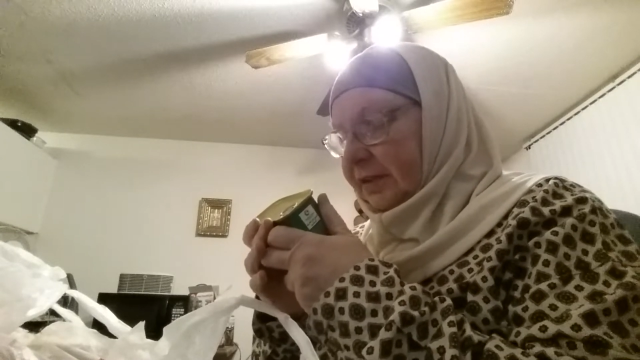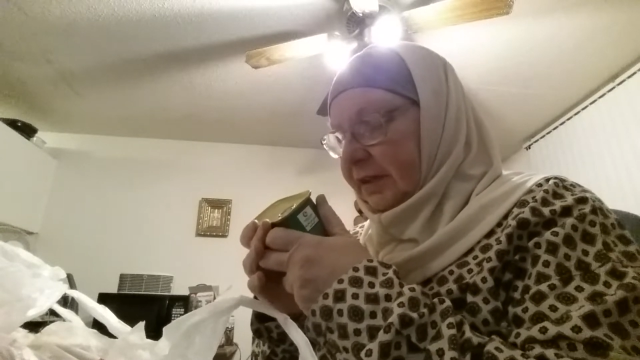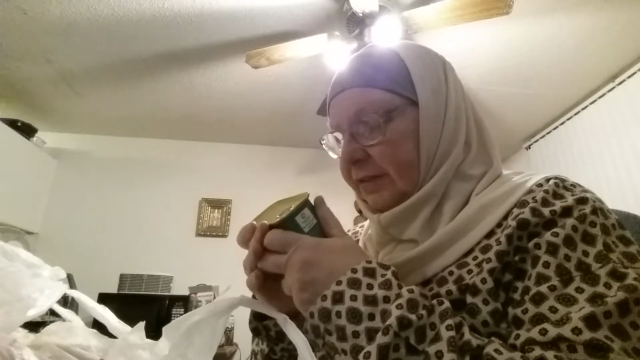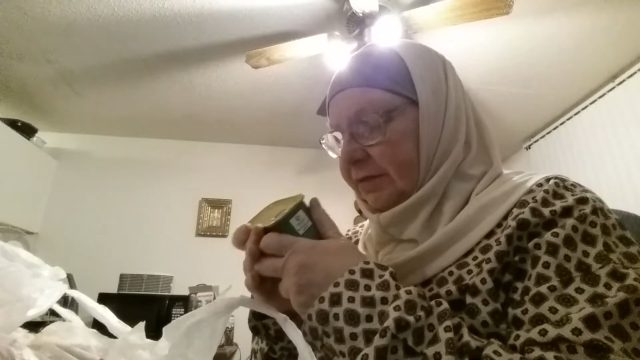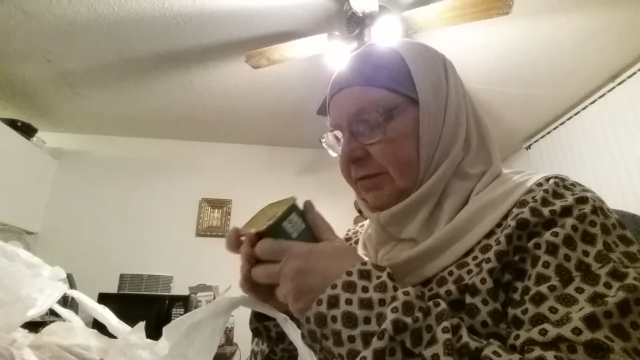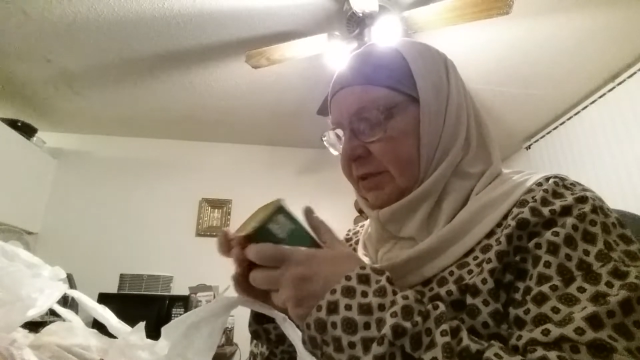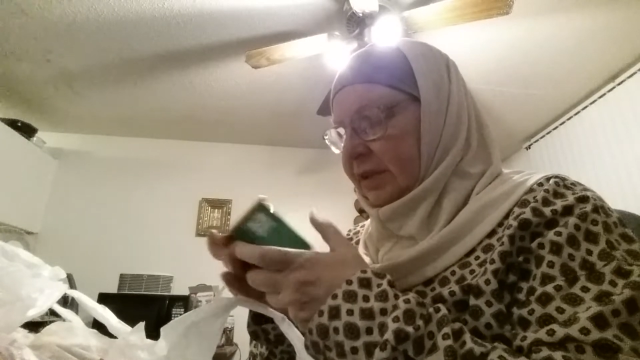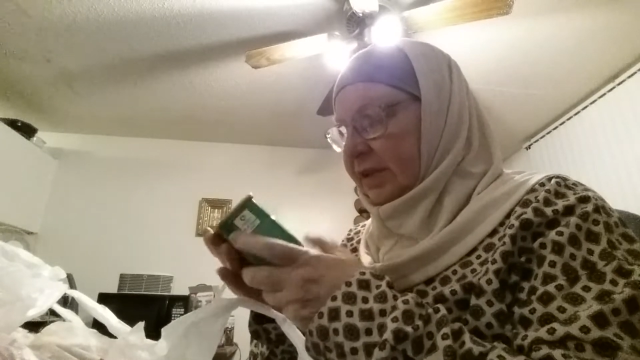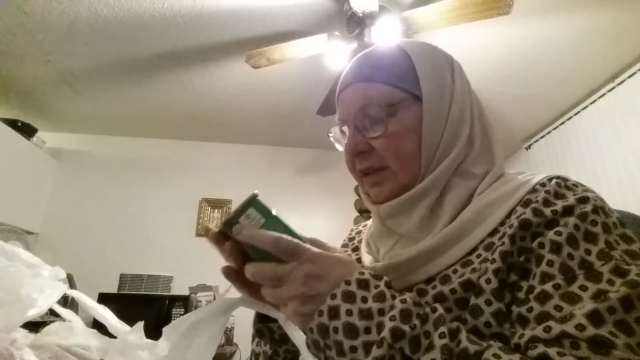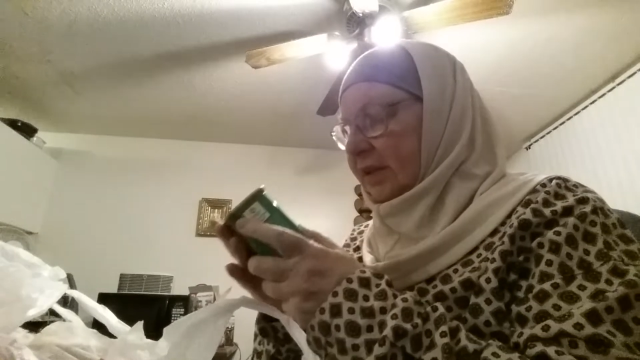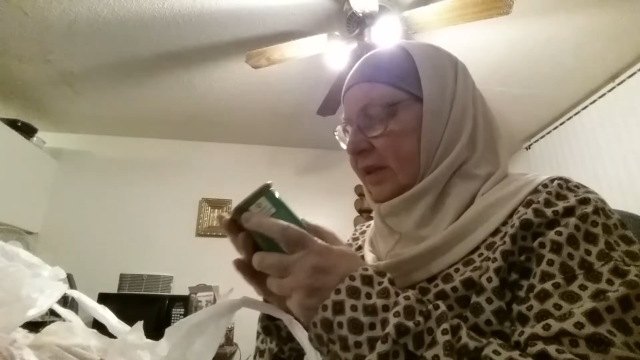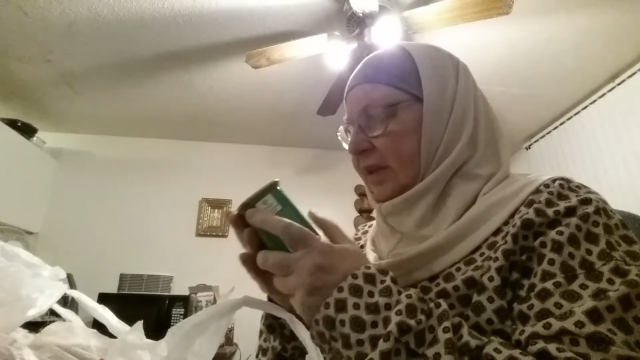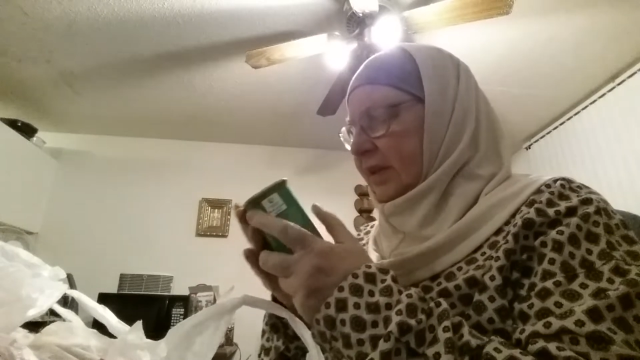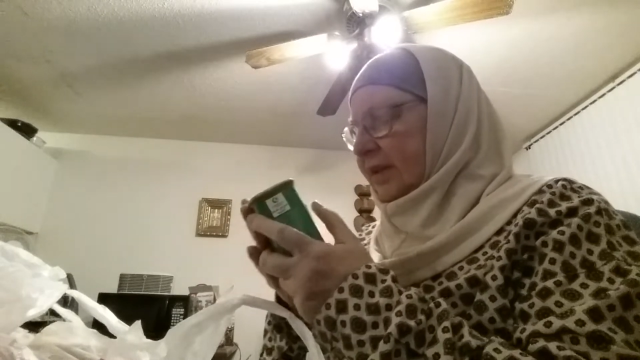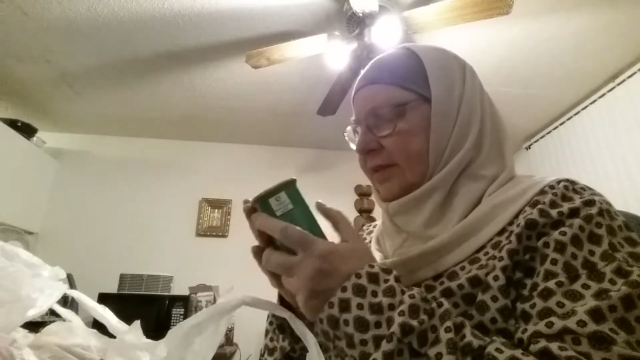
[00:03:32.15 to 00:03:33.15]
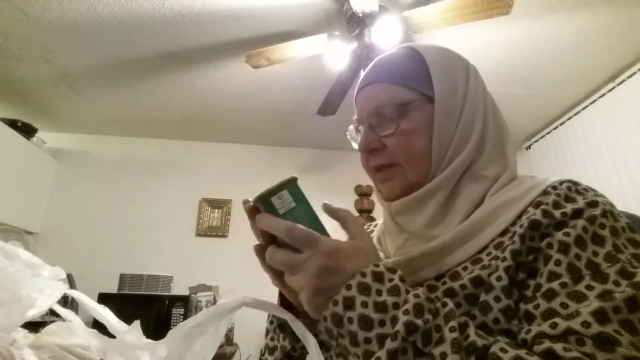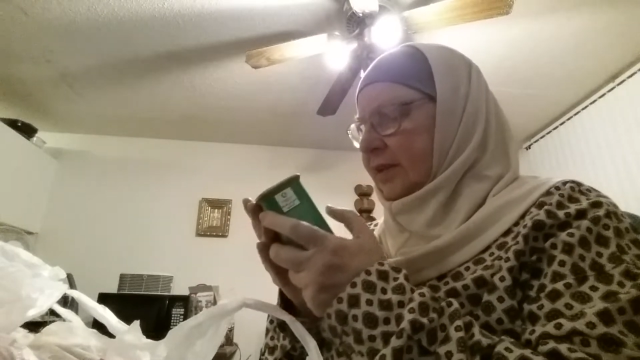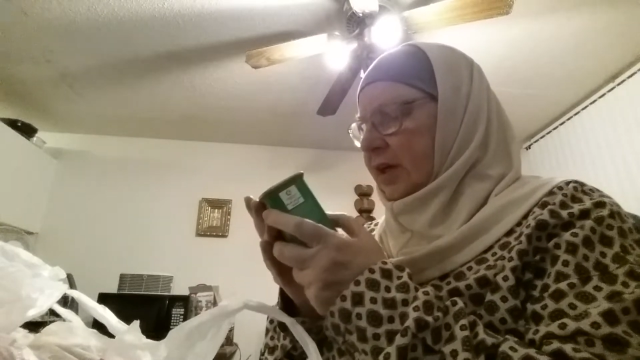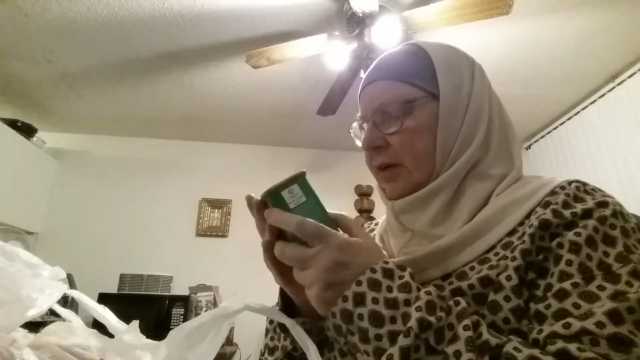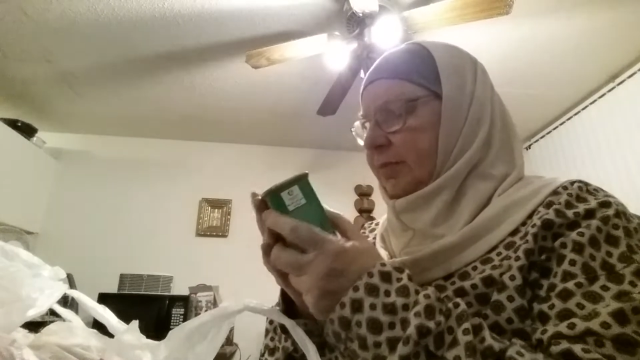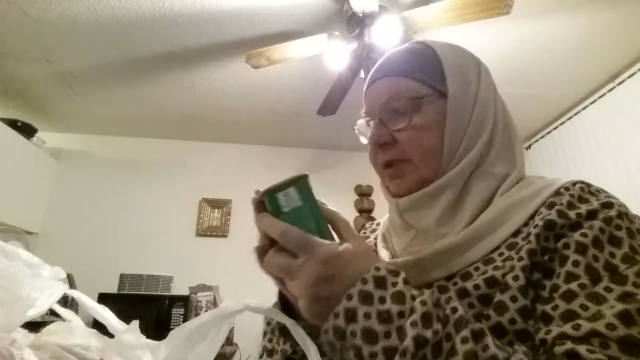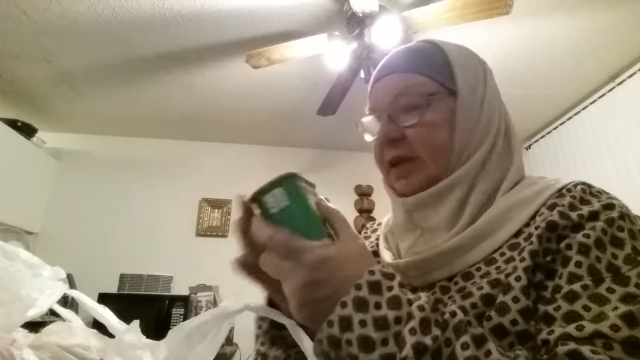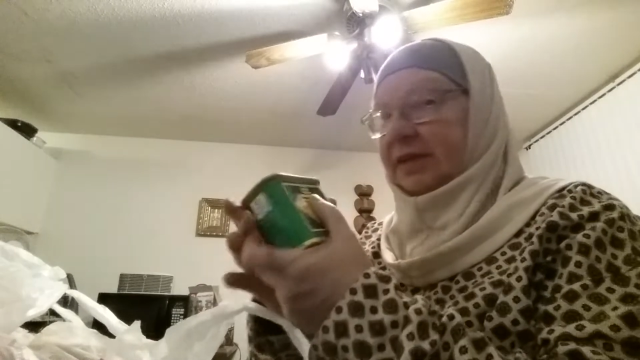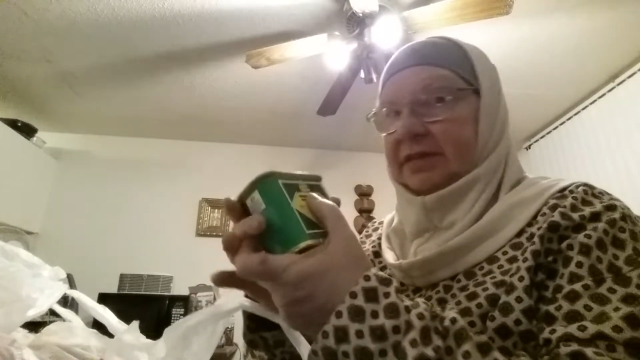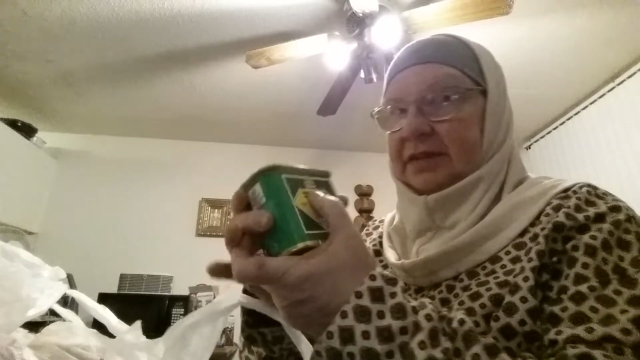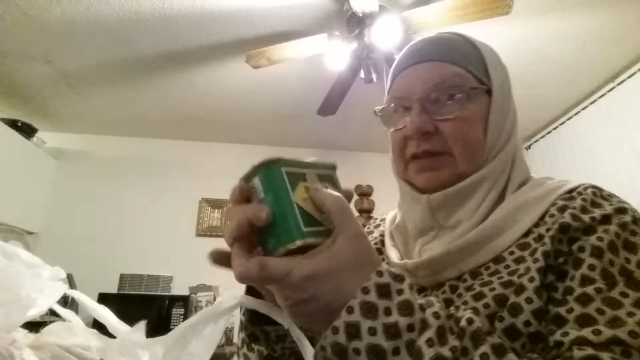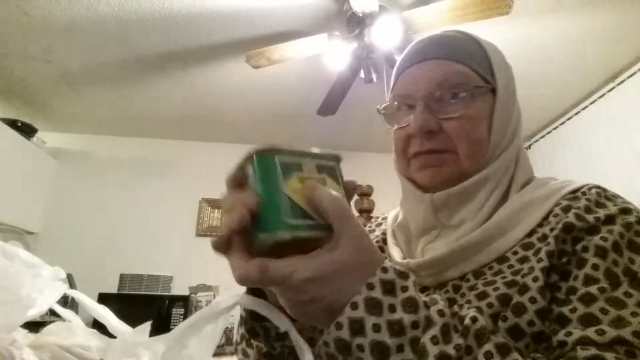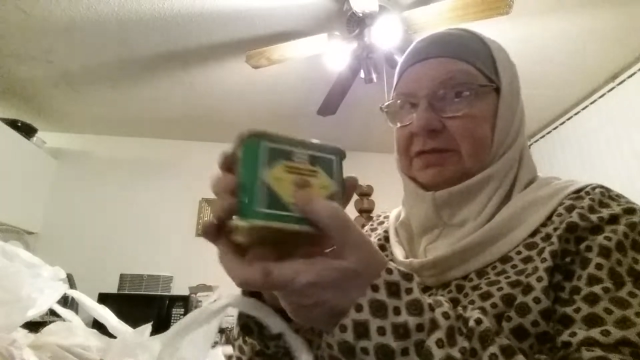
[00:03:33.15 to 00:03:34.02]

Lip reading: This one is a combination